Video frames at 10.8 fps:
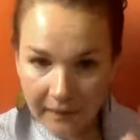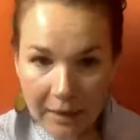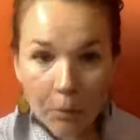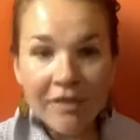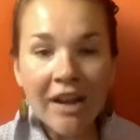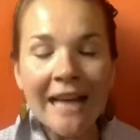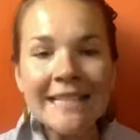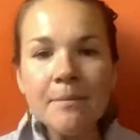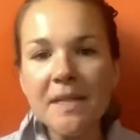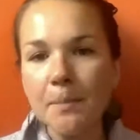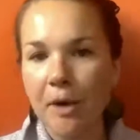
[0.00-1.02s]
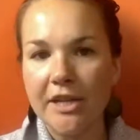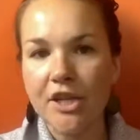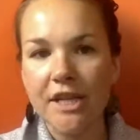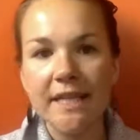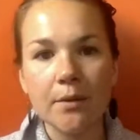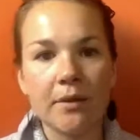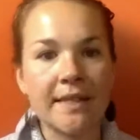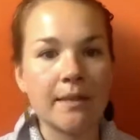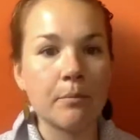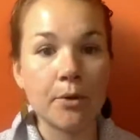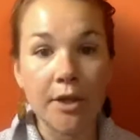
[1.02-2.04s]
We've got some spreadsheets with
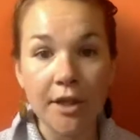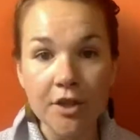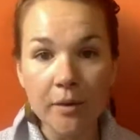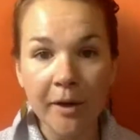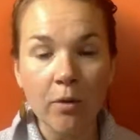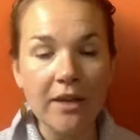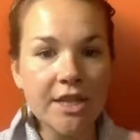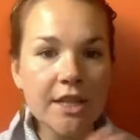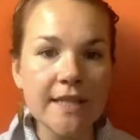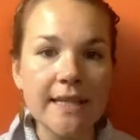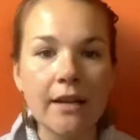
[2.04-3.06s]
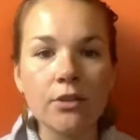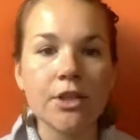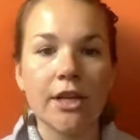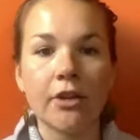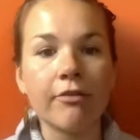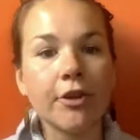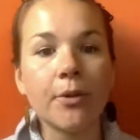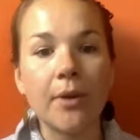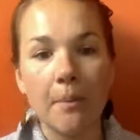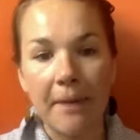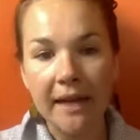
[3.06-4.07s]
some predetermined questions that I'll share for
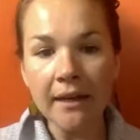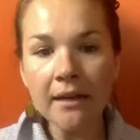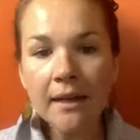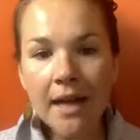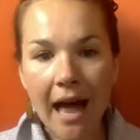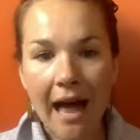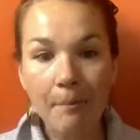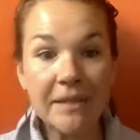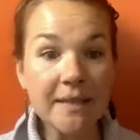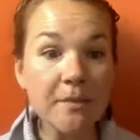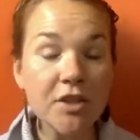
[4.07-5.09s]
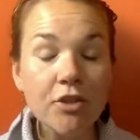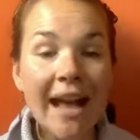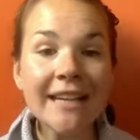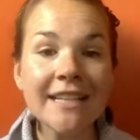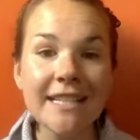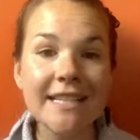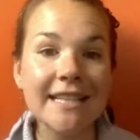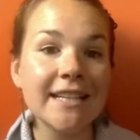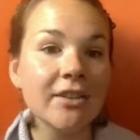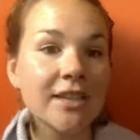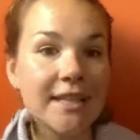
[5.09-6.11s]
you in a bit, but some strategies
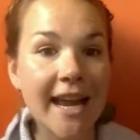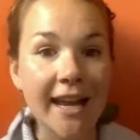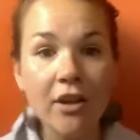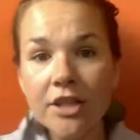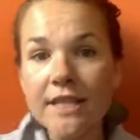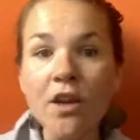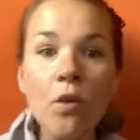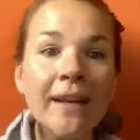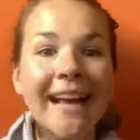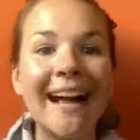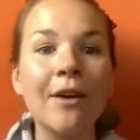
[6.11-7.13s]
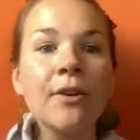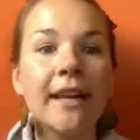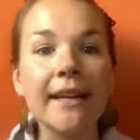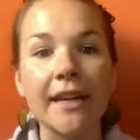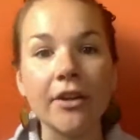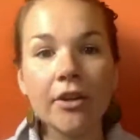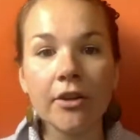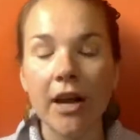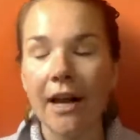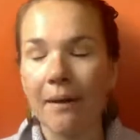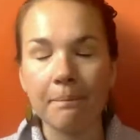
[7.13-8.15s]
here to take are just going out and
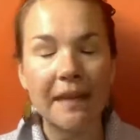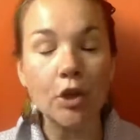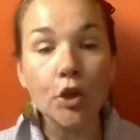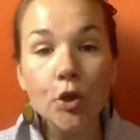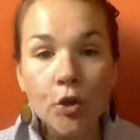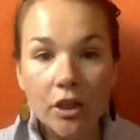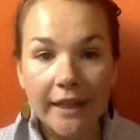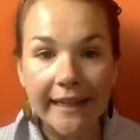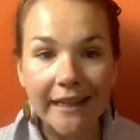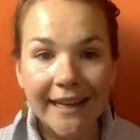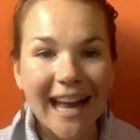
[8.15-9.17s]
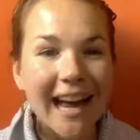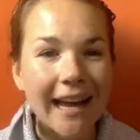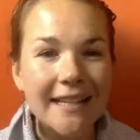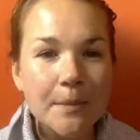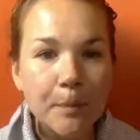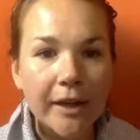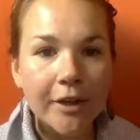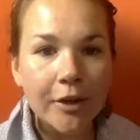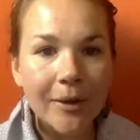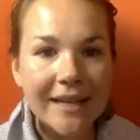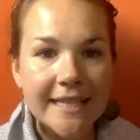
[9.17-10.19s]
Googling like
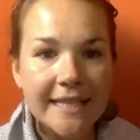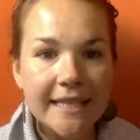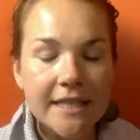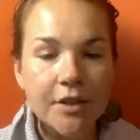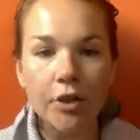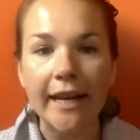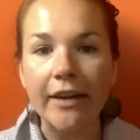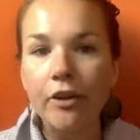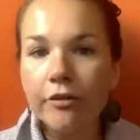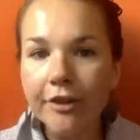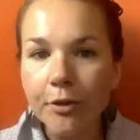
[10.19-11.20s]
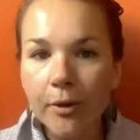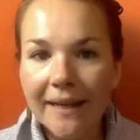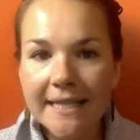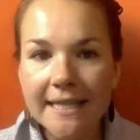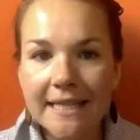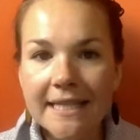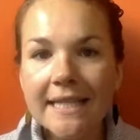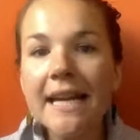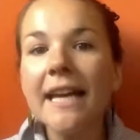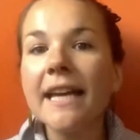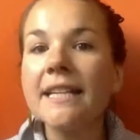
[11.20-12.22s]
icebreaker questions or interview questions
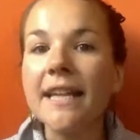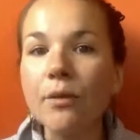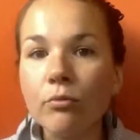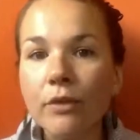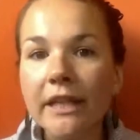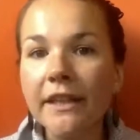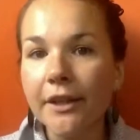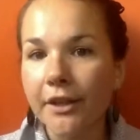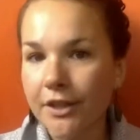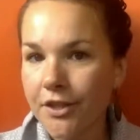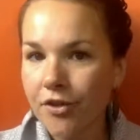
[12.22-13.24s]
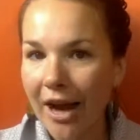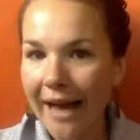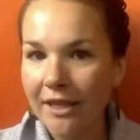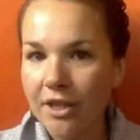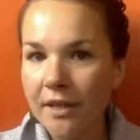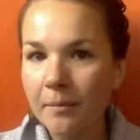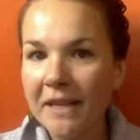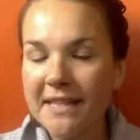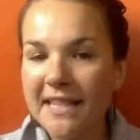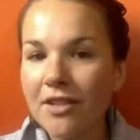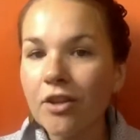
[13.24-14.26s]
is a really good strategy,
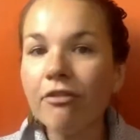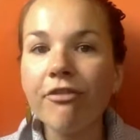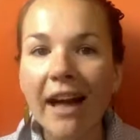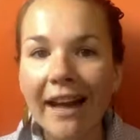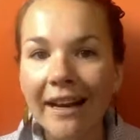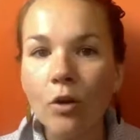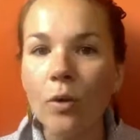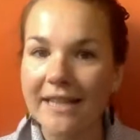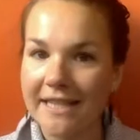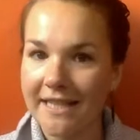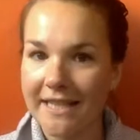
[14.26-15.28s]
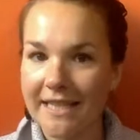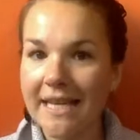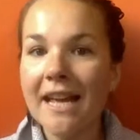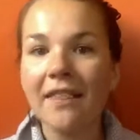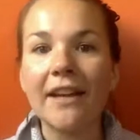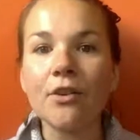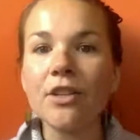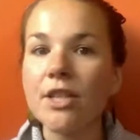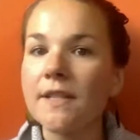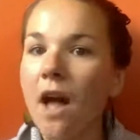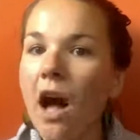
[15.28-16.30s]
because these are fun questions that you can
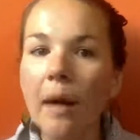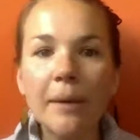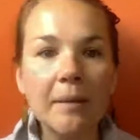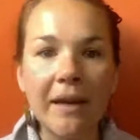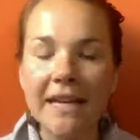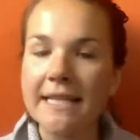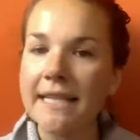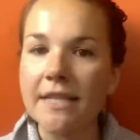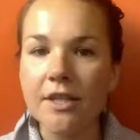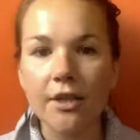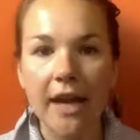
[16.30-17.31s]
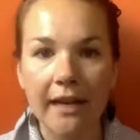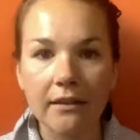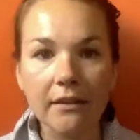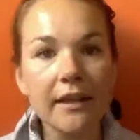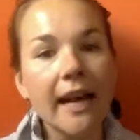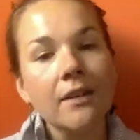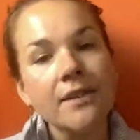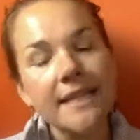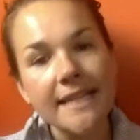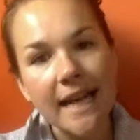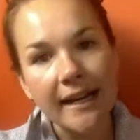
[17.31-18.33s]
just copy and paste into your Edgar account
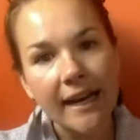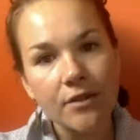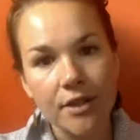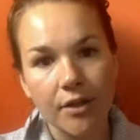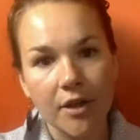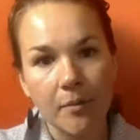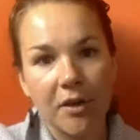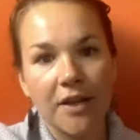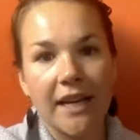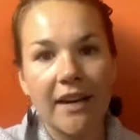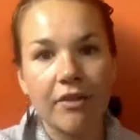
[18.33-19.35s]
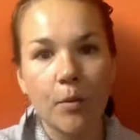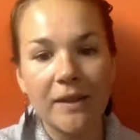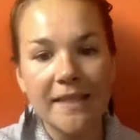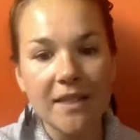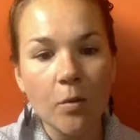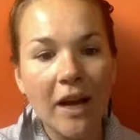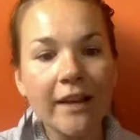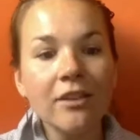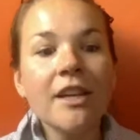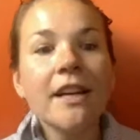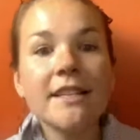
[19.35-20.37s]
to send out to your community every once in a
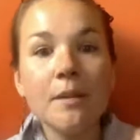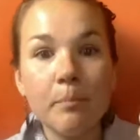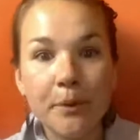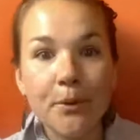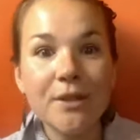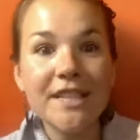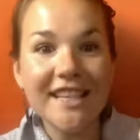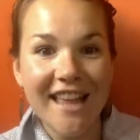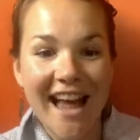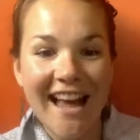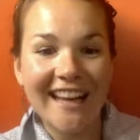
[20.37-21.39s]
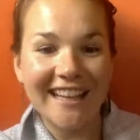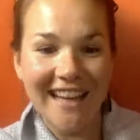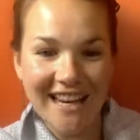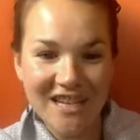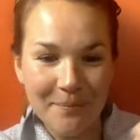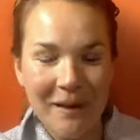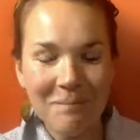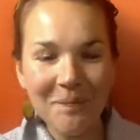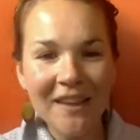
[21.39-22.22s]
while to boost that engagement.